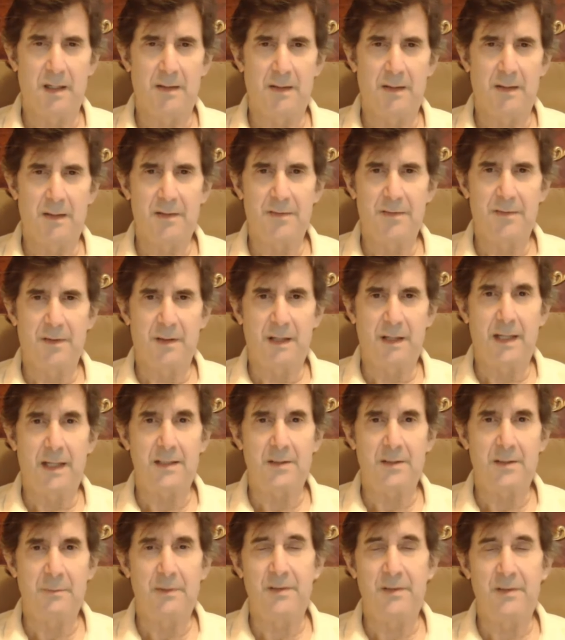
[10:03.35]
There's a
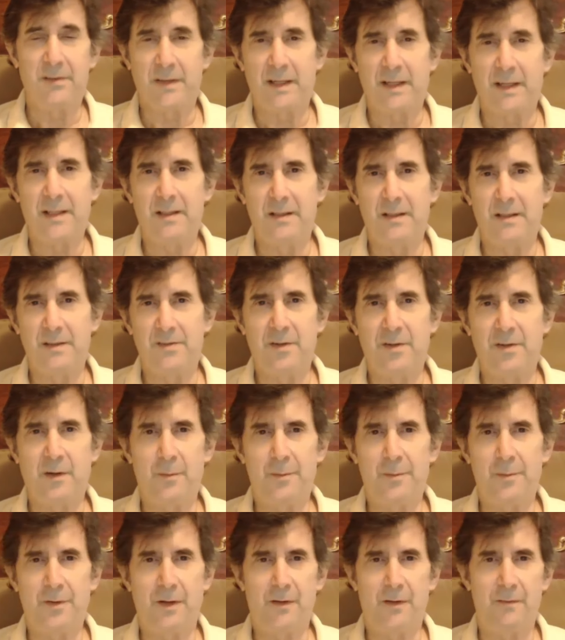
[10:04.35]
lot to be said in
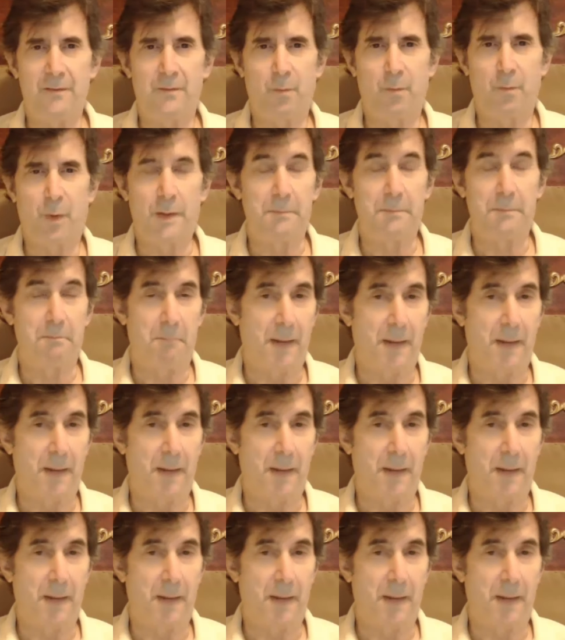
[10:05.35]
terms of what